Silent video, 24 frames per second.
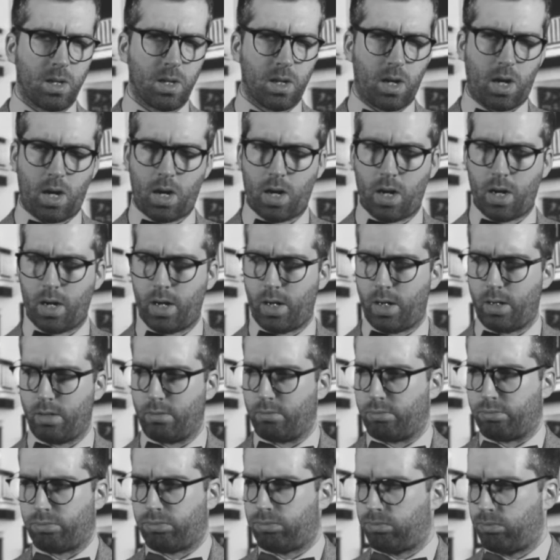Are
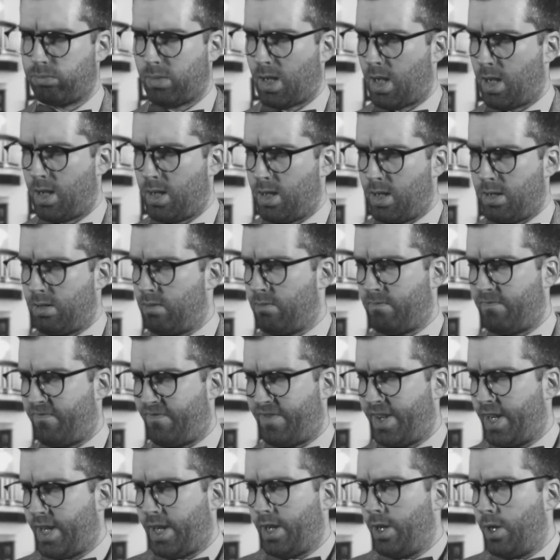
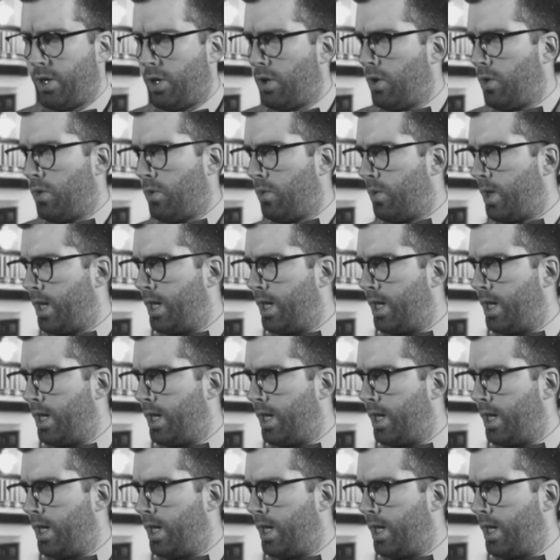video